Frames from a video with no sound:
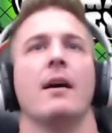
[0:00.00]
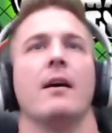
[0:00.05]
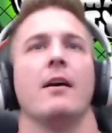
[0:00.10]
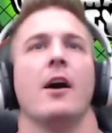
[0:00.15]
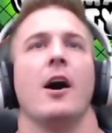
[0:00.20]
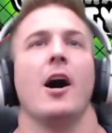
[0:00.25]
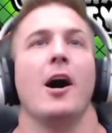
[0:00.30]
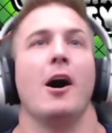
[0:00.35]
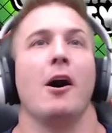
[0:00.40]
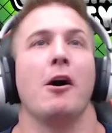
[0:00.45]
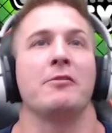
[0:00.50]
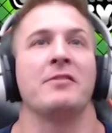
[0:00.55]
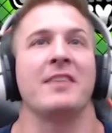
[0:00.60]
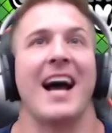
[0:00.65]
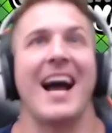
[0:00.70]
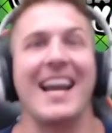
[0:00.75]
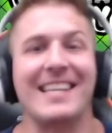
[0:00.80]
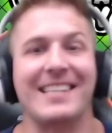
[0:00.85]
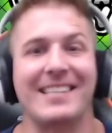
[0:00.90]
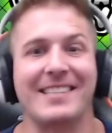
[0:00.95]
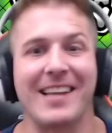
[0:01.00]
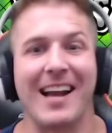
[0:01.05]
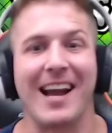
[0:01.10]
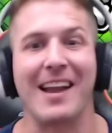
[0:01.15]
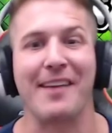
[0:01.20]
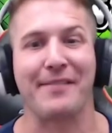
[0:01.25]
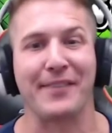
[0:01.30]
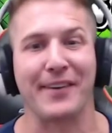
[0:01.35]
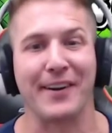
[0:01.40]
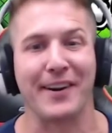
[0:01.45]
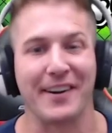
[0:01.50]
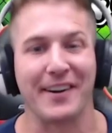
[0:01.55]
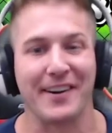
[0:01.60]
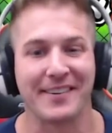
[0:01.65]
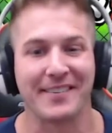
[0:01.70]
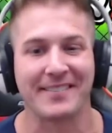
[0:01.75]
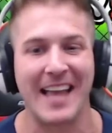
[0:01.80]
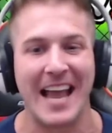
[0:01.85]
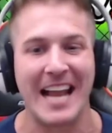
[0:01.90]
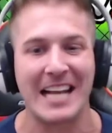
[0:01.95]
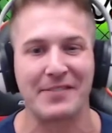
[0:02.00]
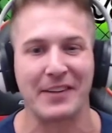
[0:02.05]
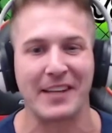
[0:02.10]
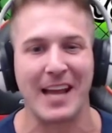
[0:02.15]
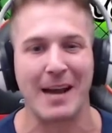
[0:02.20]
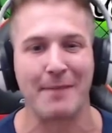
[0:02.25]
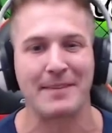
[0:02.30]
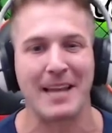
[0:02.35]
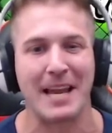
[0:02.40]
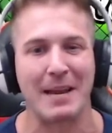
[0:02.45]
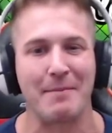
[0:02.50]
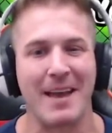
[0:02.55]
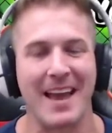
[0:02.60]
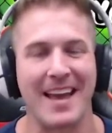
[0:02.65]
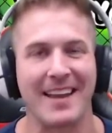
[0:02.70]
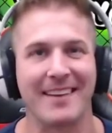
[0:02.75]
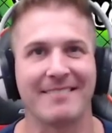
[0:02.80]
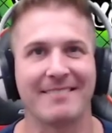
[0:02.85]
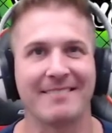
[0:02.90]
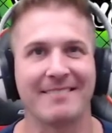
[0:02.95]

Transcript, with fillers: Oh, nice, Cypher! Thanks for the update, man.